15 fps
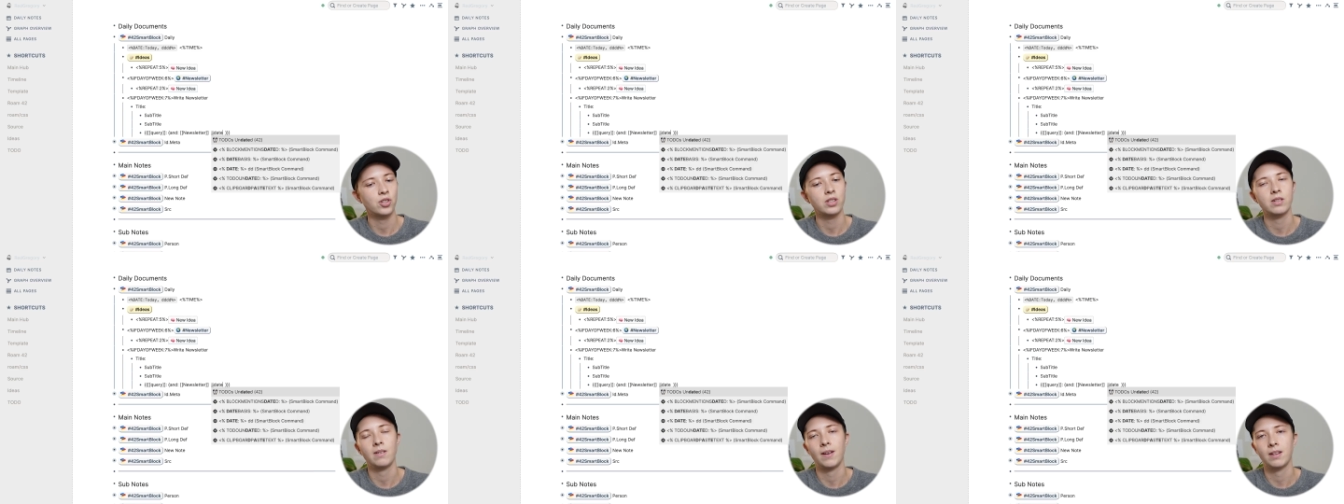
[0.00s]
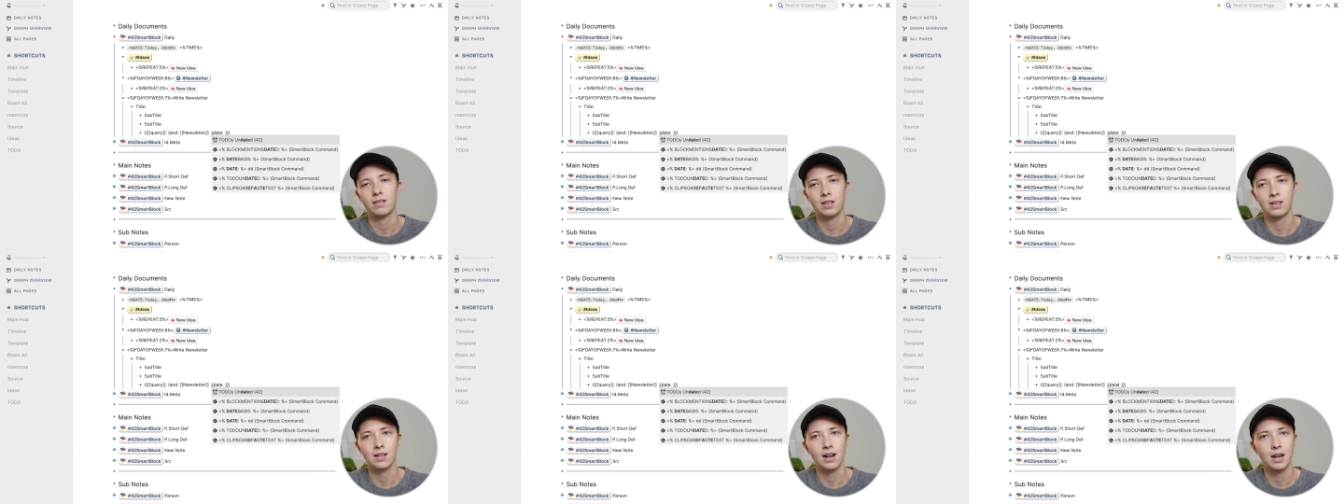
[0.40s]
just
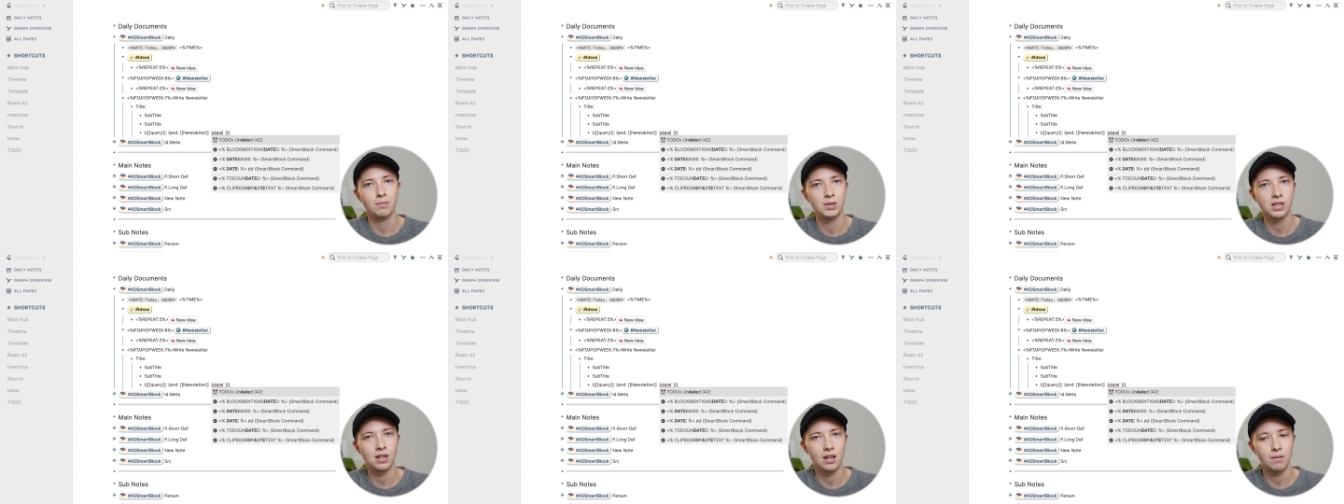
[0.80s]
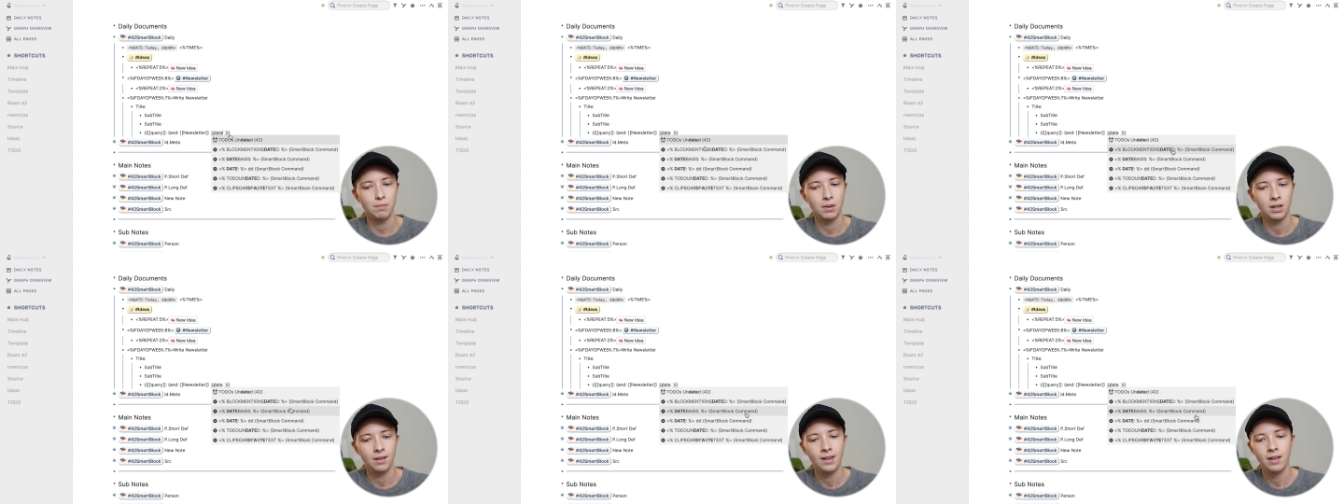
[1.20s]
like the
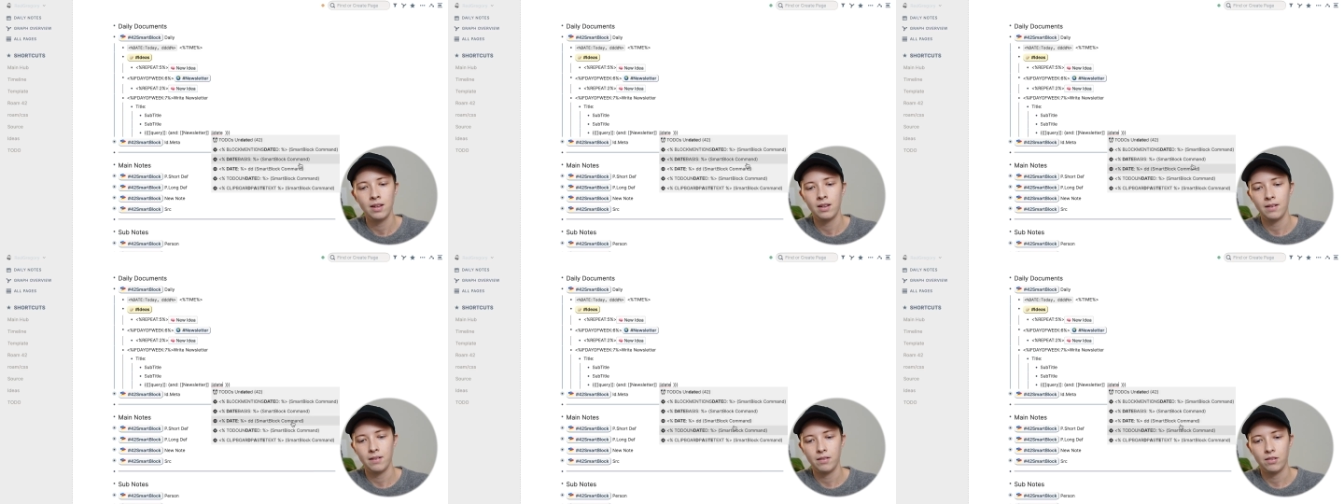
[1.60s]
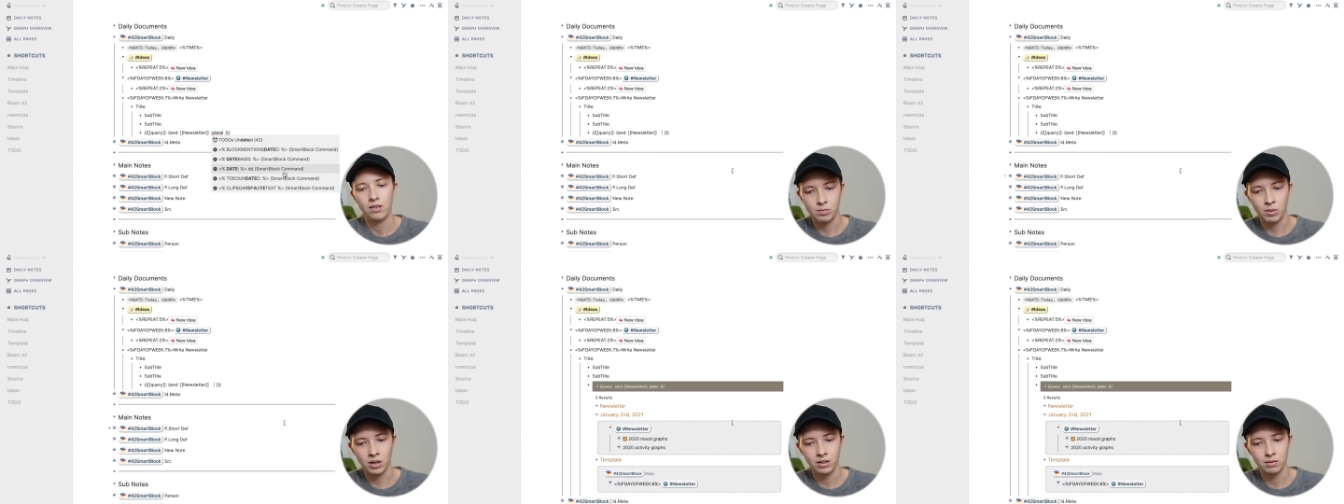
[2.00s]
timestamp,
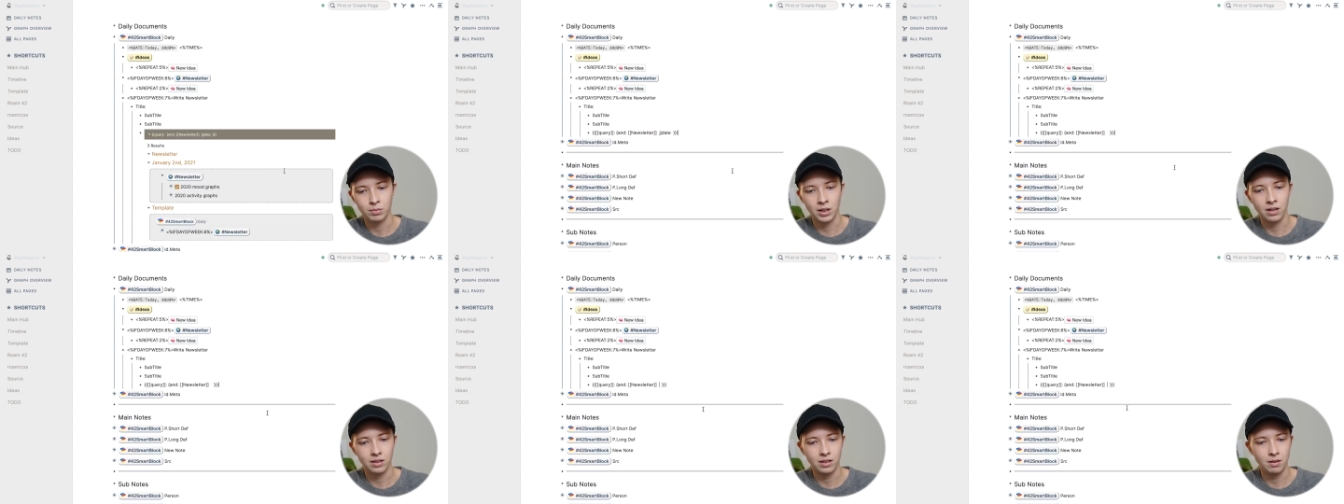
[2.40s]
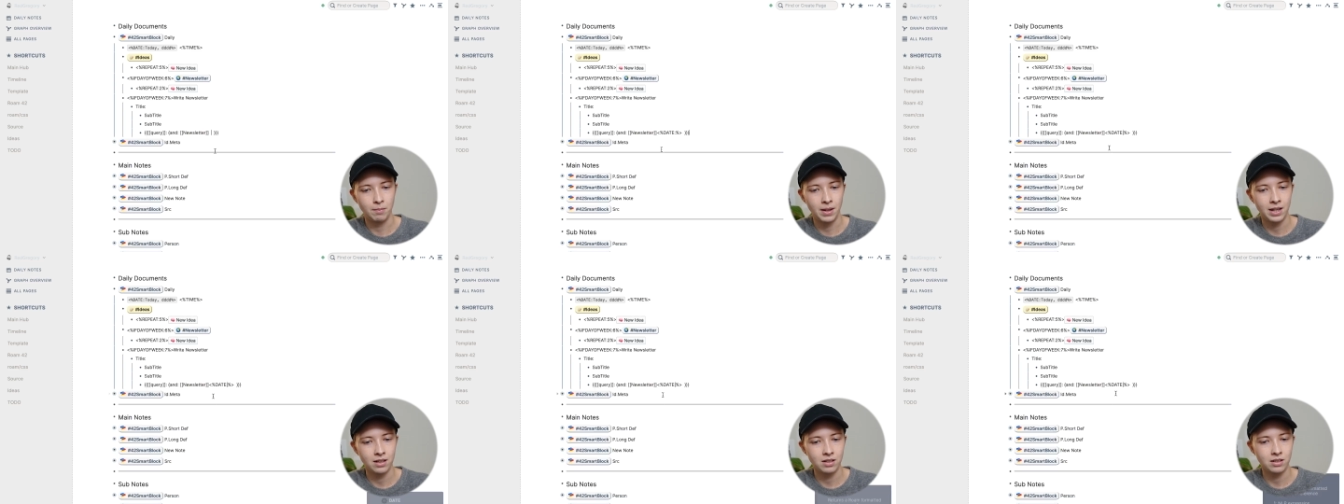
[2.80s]
smart block
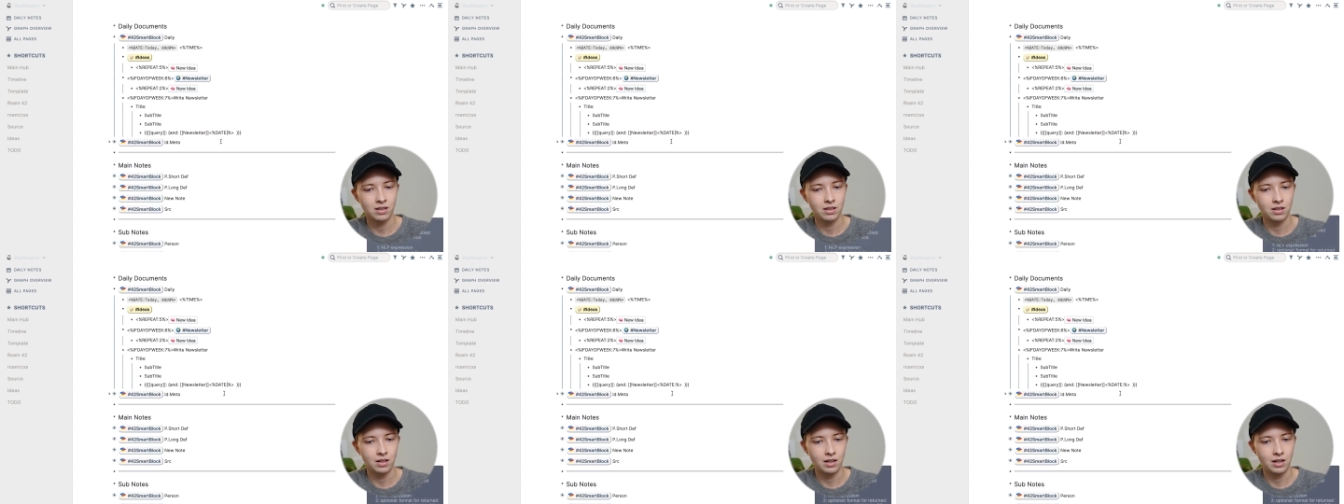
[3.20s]
command.